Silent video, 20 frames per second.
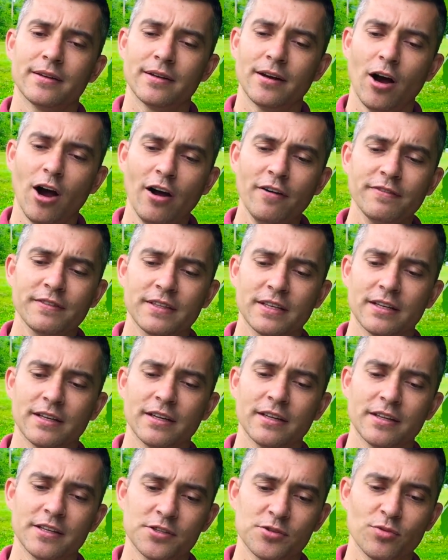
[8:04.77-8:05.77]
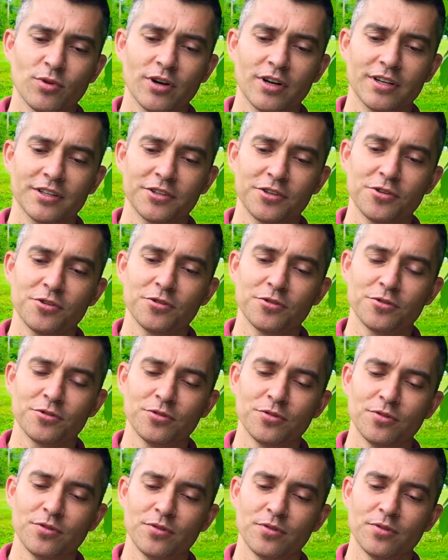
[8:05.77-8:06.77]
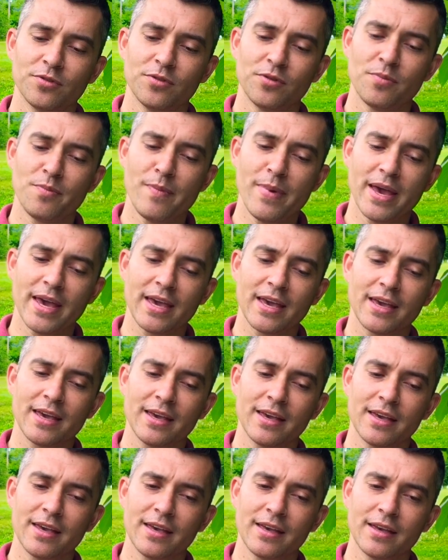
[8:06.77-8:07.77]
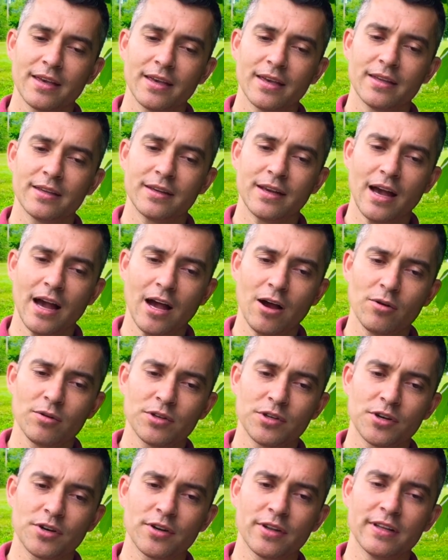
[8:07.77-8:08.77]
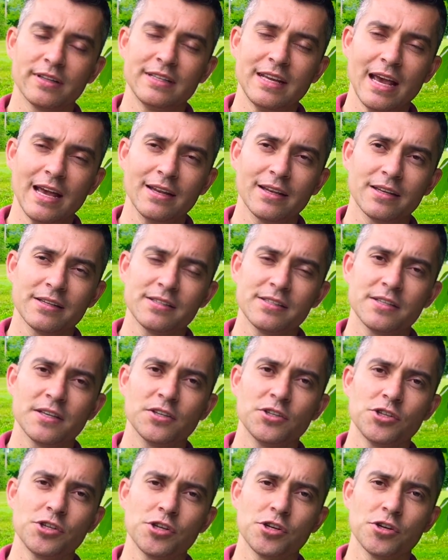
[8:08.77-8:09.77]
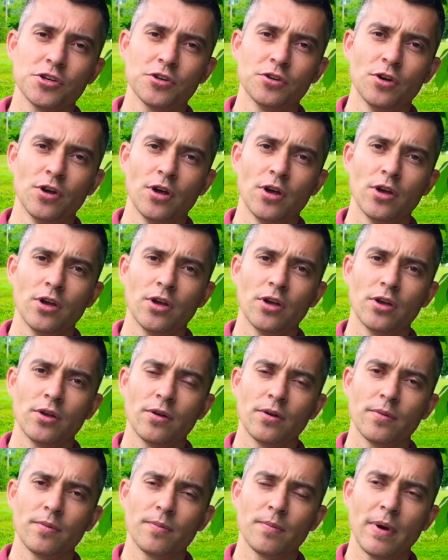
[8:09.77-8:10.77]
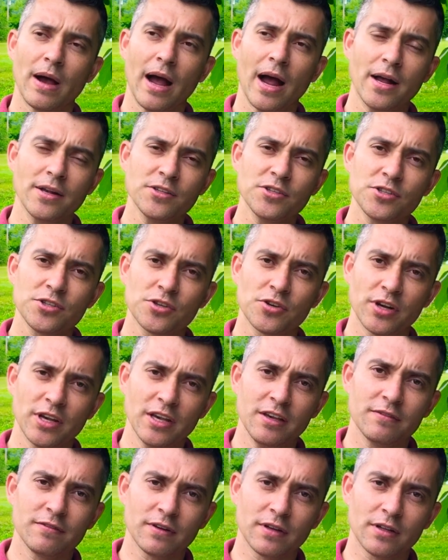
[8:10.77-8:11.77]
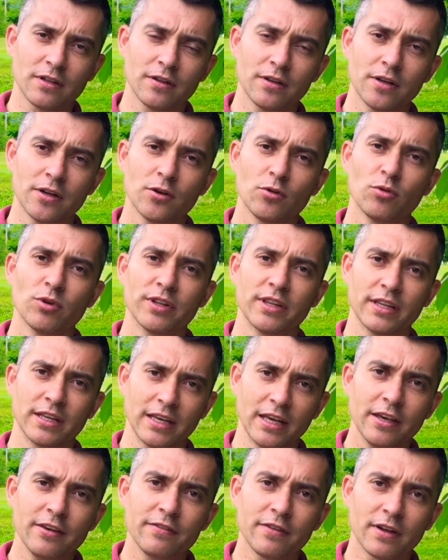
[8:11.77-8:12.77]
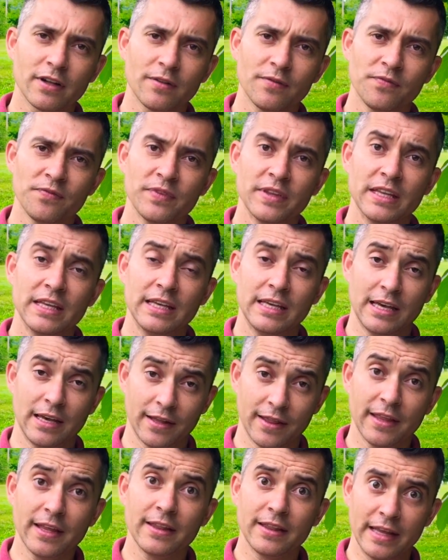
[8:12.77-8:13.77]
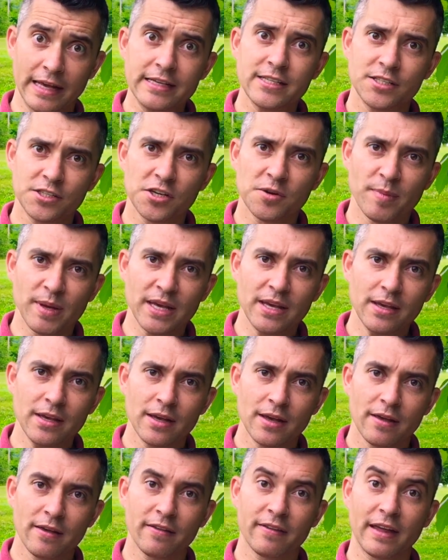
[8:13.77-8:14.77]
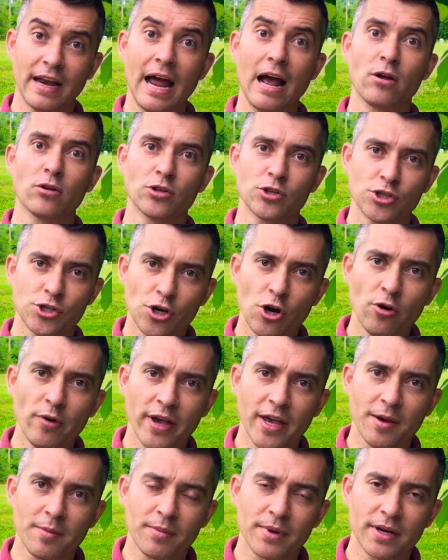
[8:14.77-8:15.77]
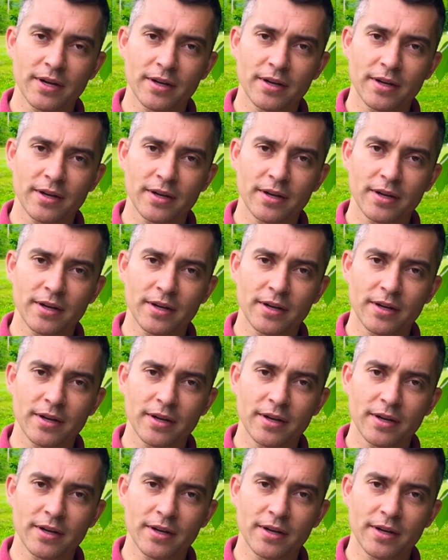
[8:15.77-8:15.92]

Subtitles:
often in this world you may encounter the tendency to answer evil with evil. He did this to me, then I'll show him.